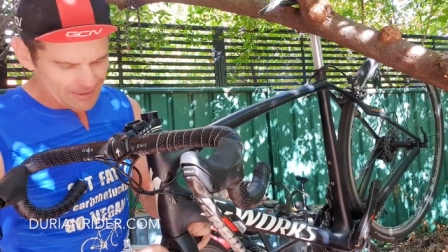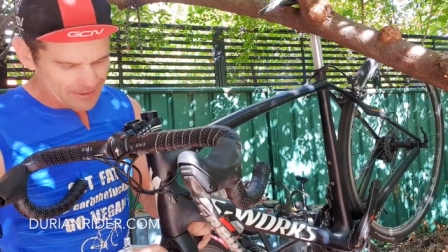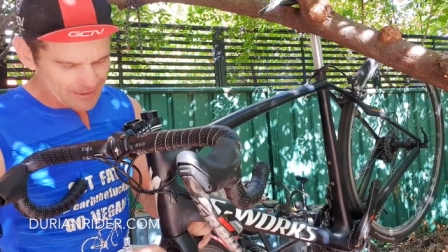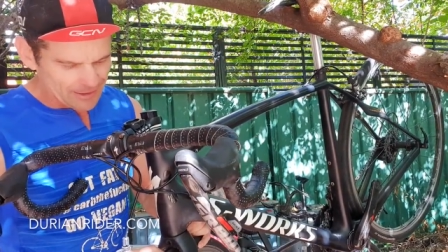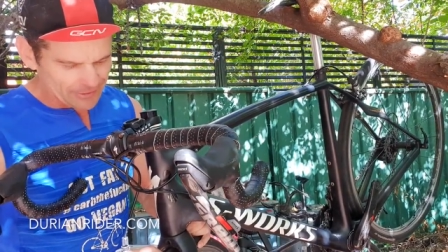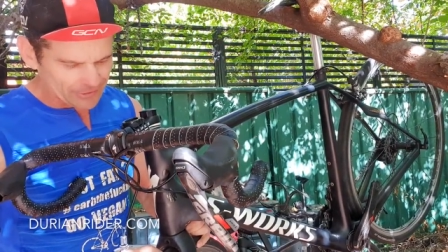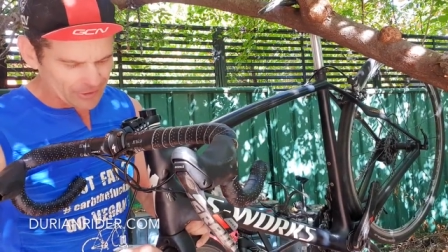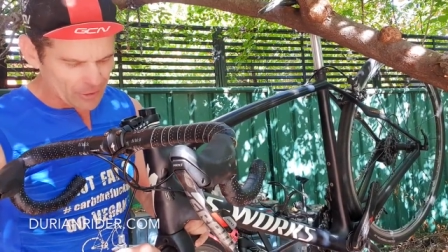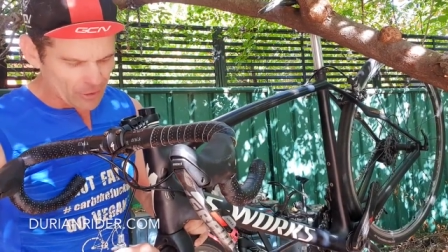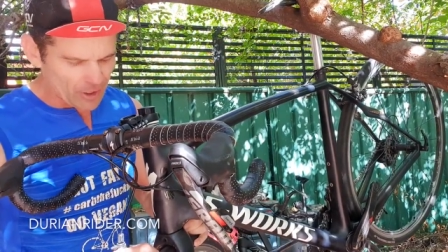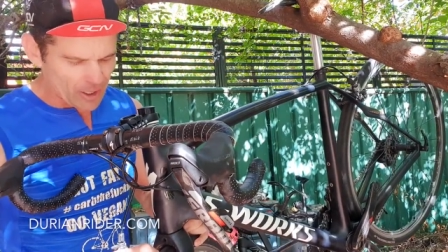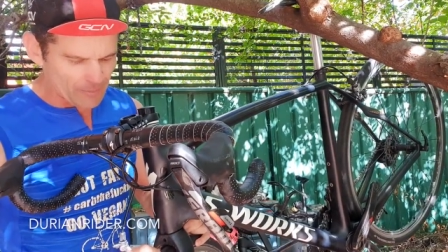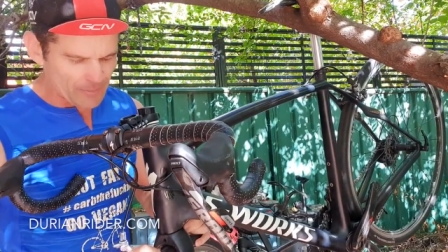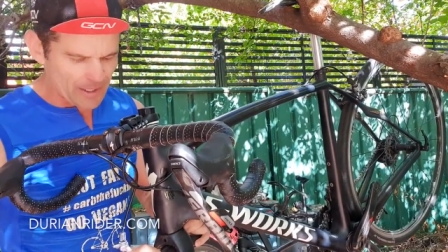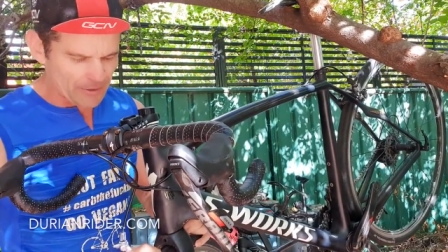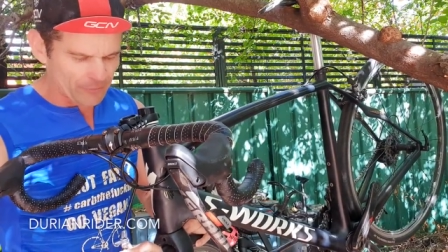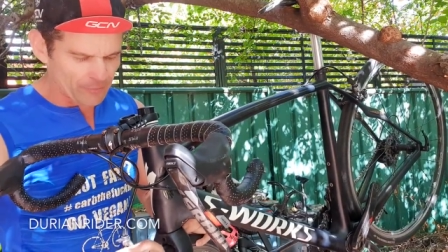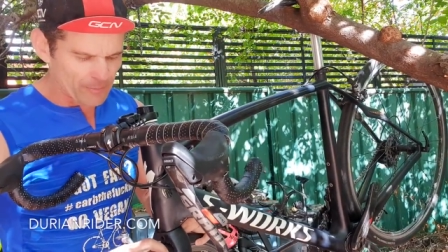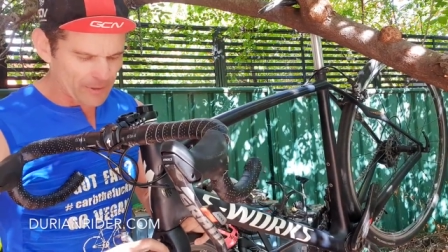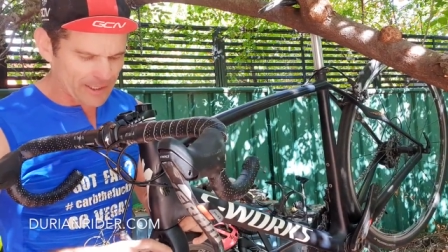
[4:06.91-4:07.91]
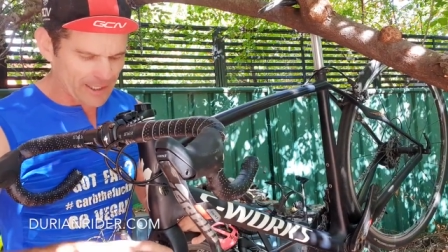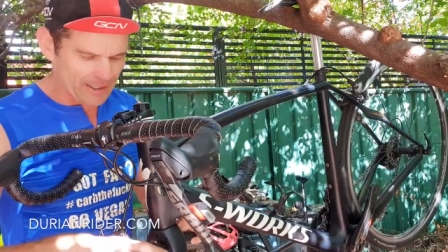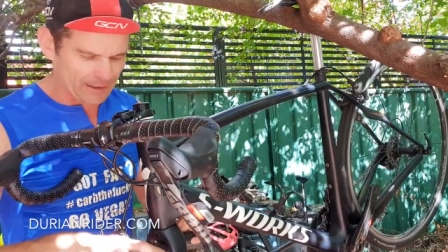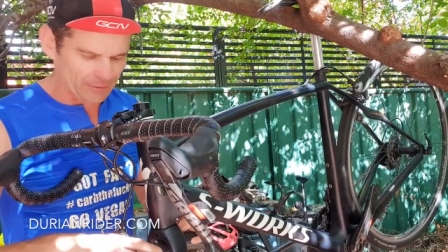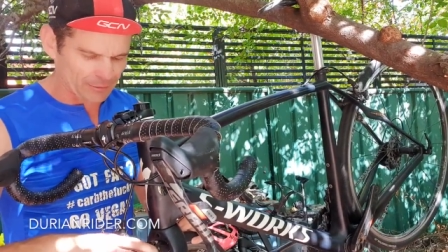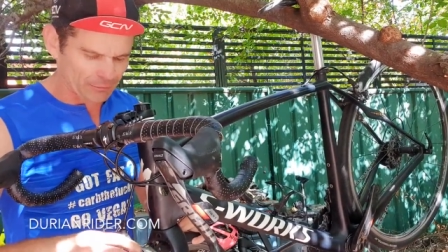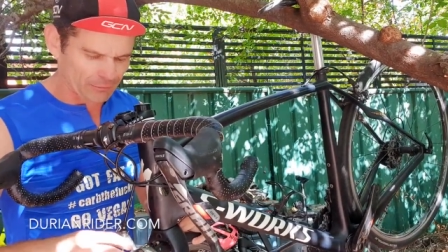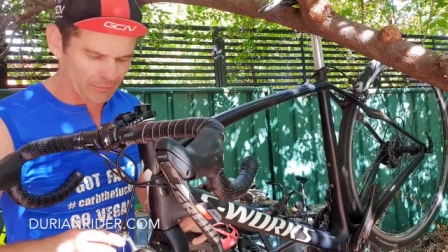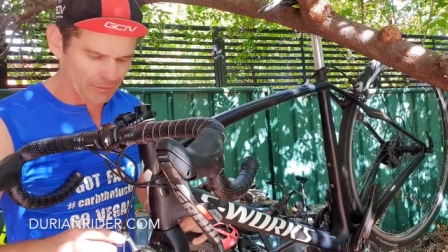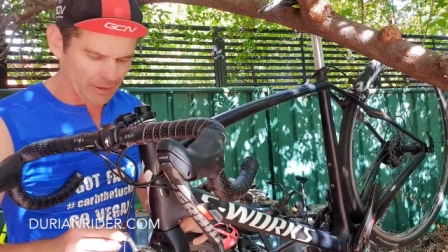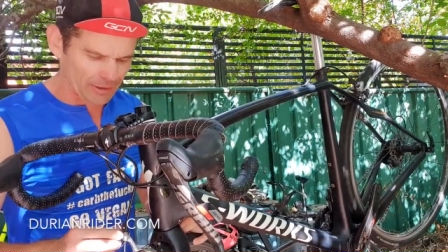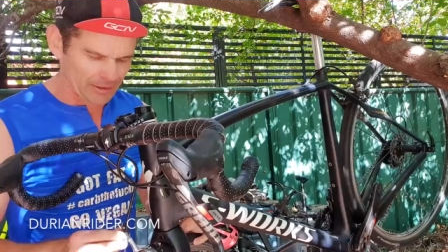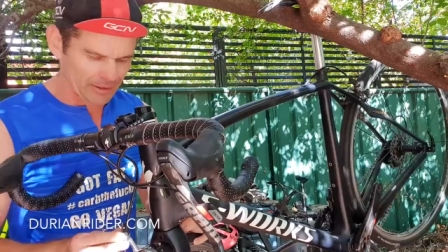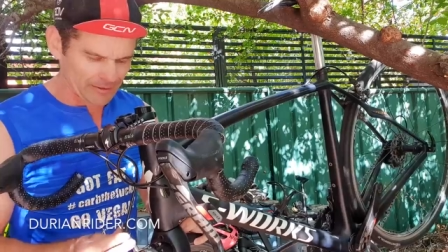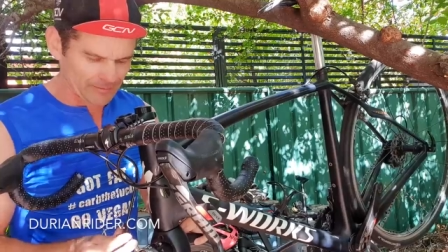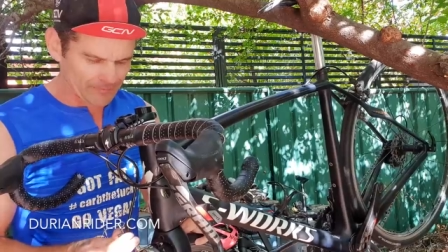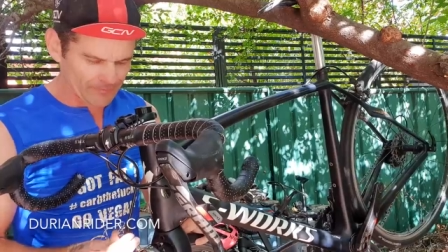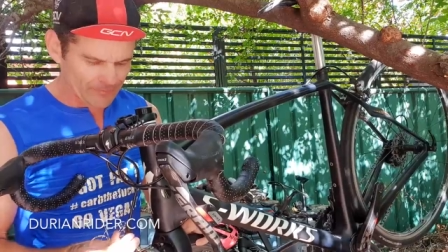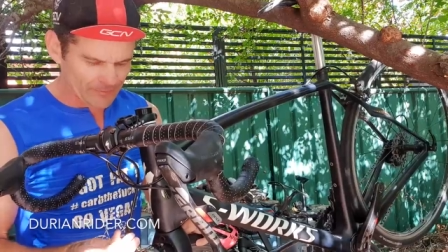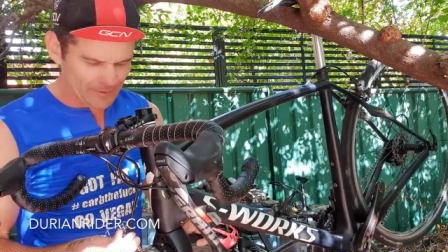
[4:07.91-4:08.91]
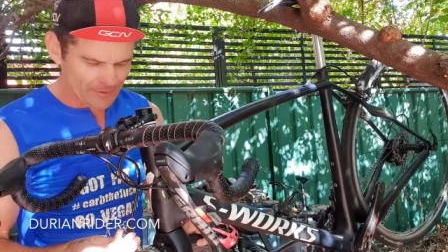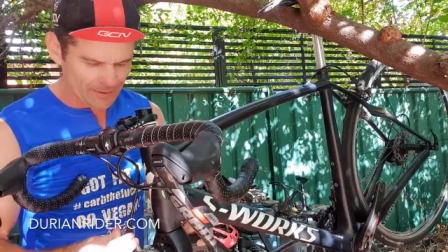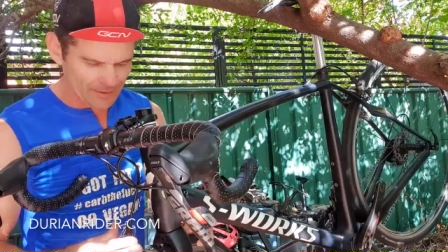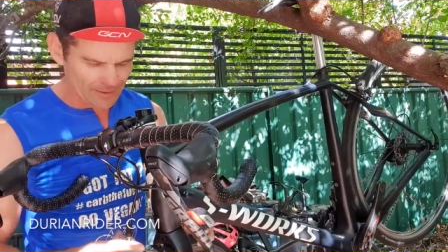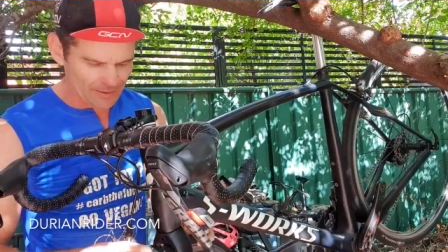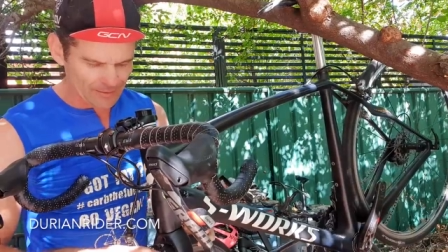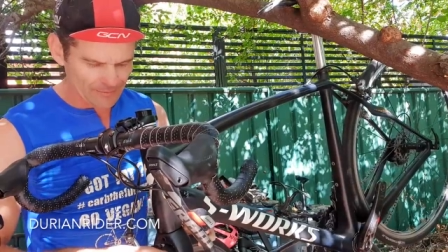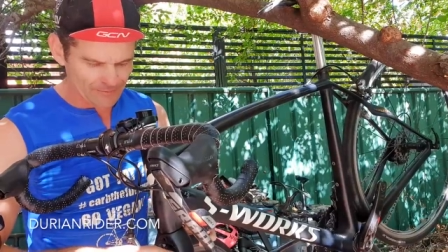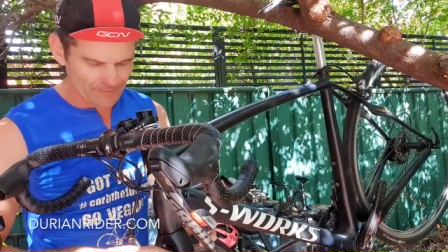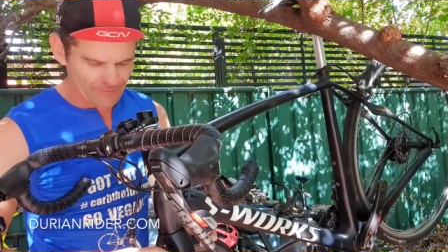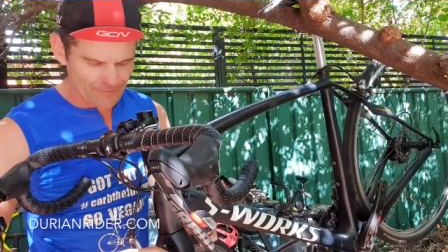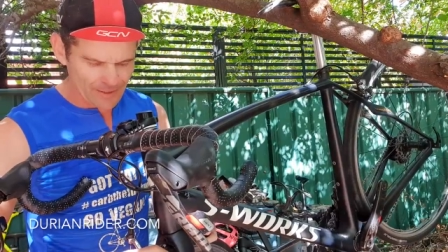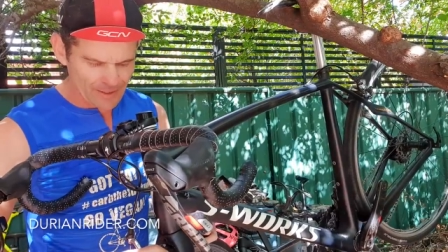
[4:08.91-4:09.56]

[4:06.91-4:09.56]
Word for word: It's a nightmare for mechanics, really. Um,